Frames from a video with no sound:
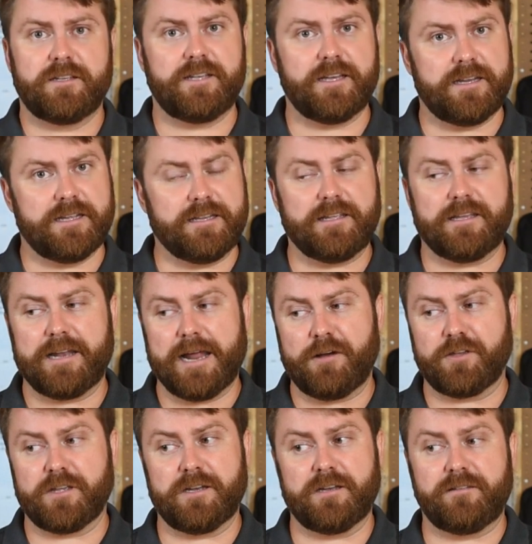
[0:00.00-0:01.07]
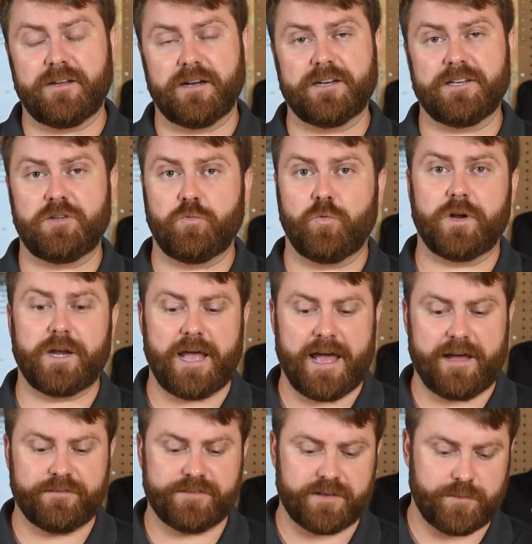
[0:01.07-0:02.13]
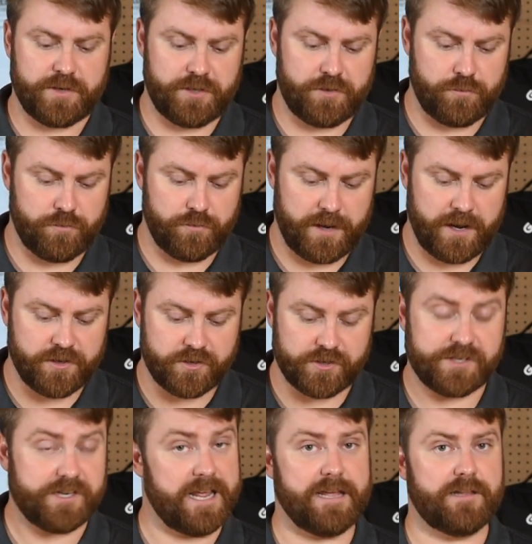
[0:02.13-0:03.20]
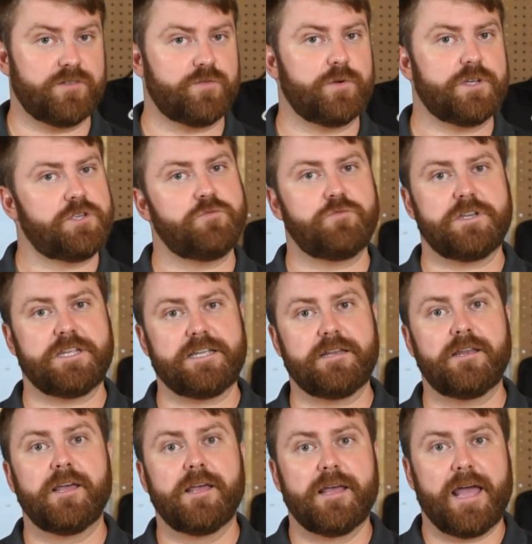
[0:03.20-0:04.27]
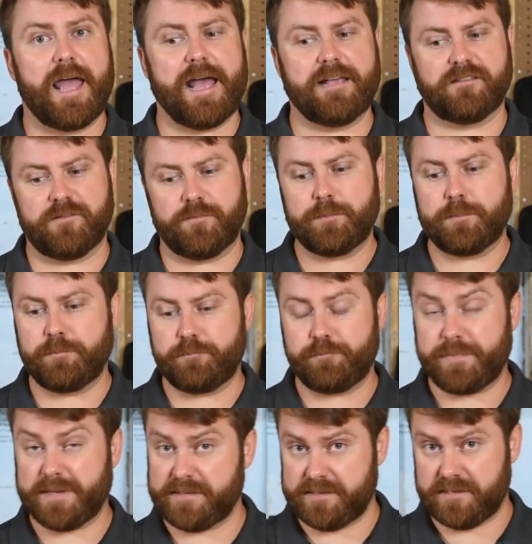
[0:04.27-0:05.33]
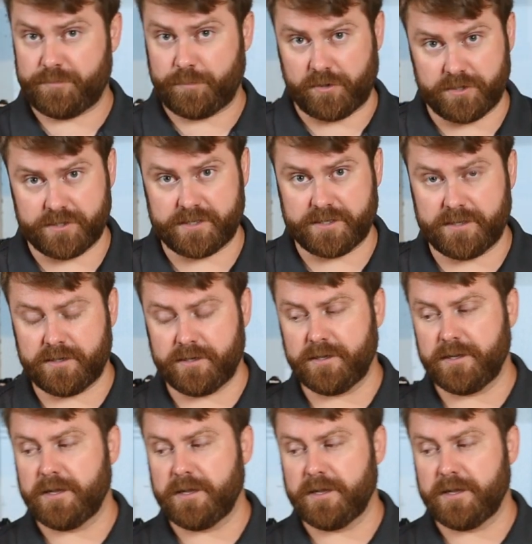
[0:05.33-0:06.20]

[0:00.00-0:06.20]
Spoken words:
Get in, get out, get it done. You want to have somebody who understands what you need as a business person